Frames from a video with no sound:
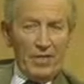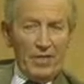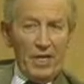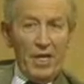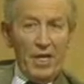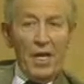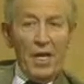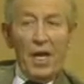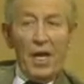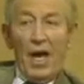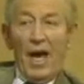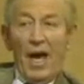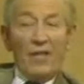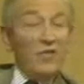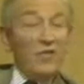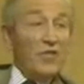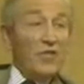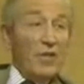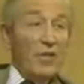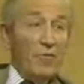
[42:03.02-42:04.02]
and
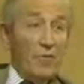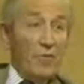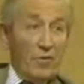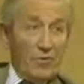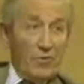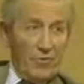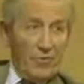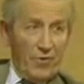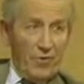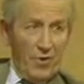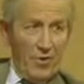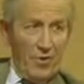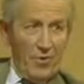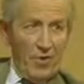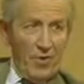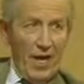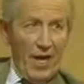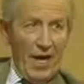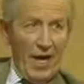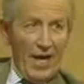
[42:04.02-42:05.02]
self-control,
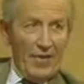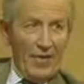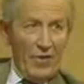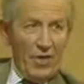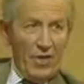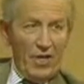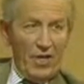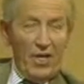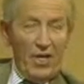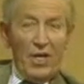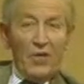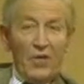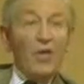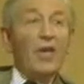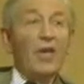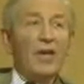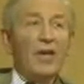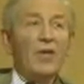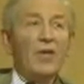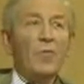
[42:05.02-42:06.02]
and the
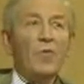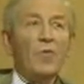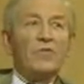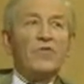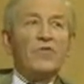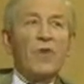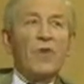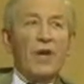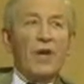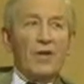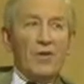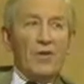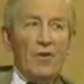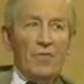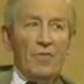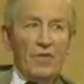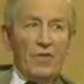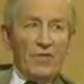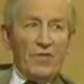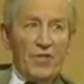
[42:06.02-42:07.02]
inward struggle of the
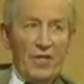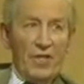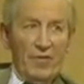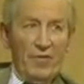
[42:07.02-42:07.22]
self,